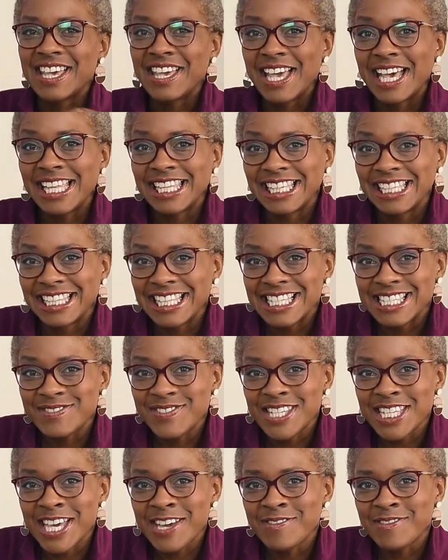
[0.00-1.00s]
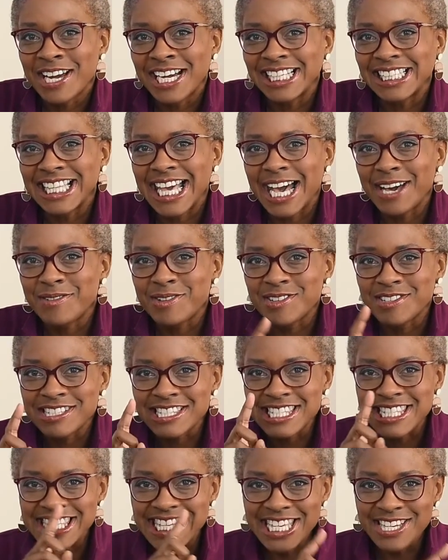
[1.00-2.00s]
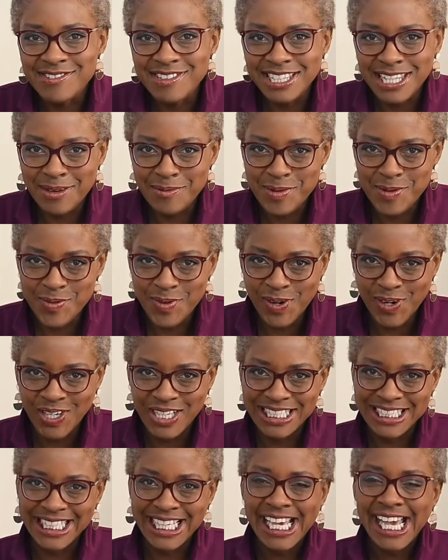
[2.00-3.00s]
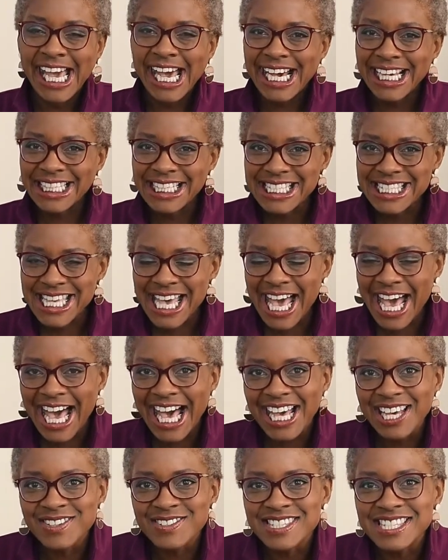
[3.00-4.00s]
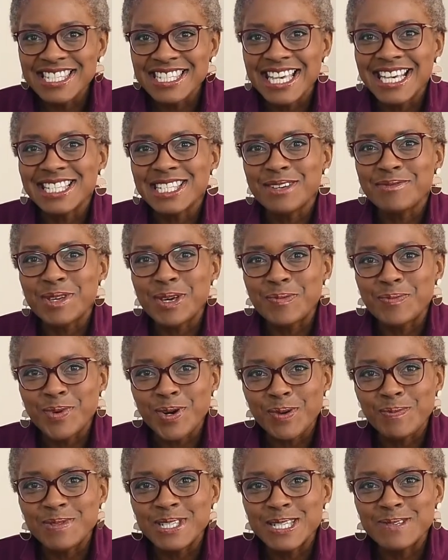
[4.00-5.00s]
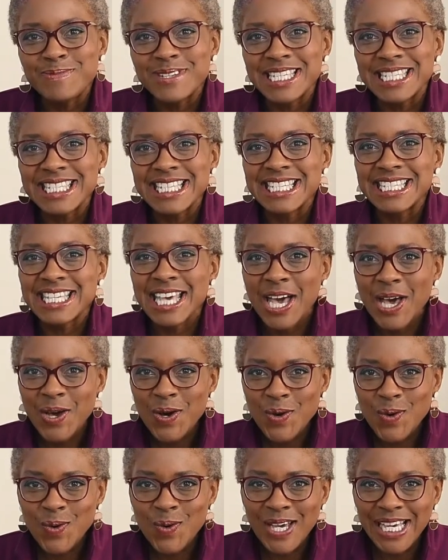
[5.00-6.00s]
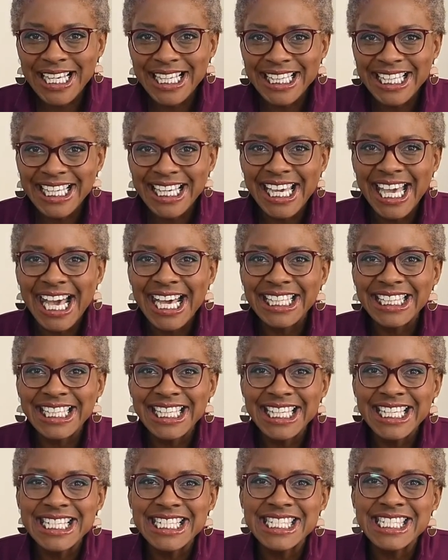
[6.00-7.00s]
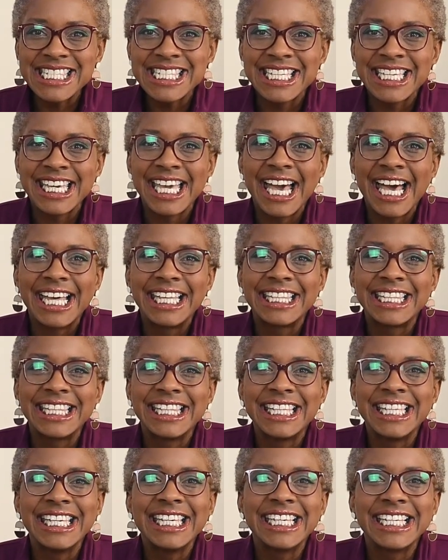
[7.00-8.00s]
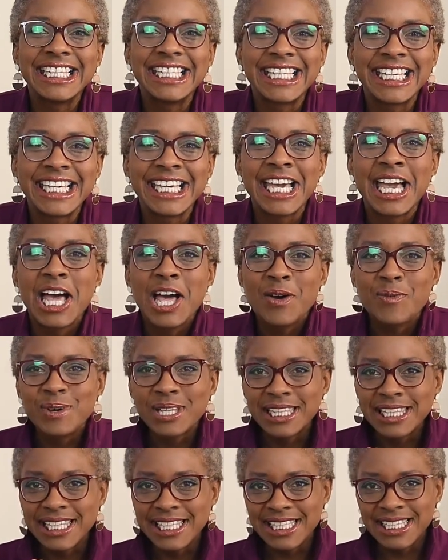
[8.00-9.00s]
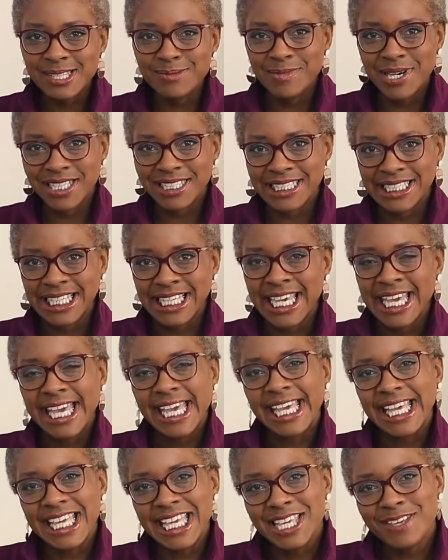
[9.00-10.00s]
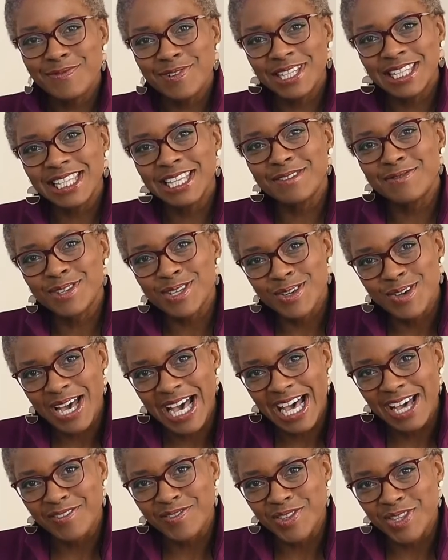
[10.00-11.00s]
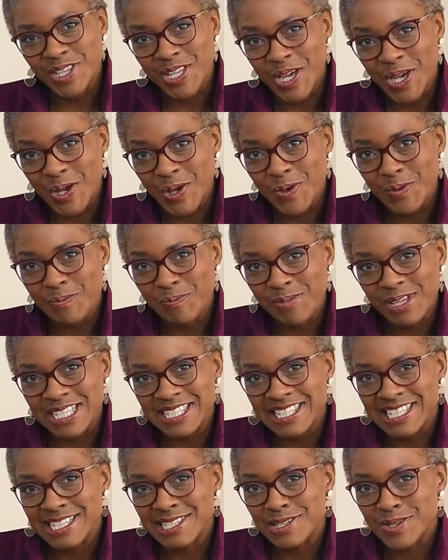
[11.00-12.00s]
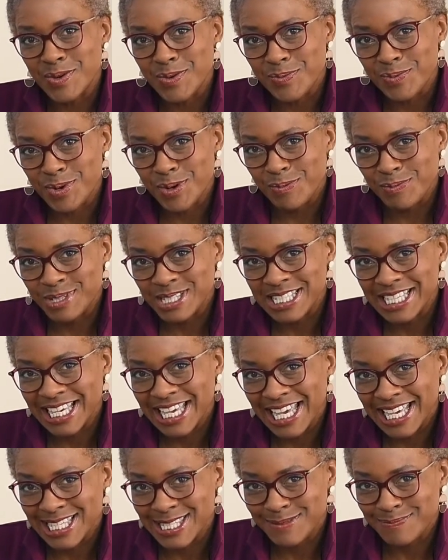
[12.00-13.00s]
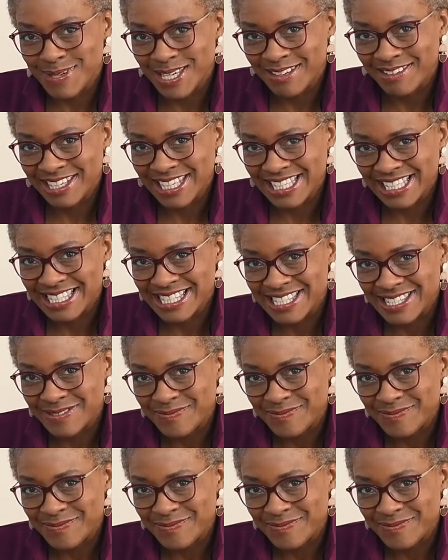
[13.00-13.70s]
And in this video right now, we're on secret number 1, and it's how to set up your property business quickly and easily and legally with little money, even if you have no business or property experience.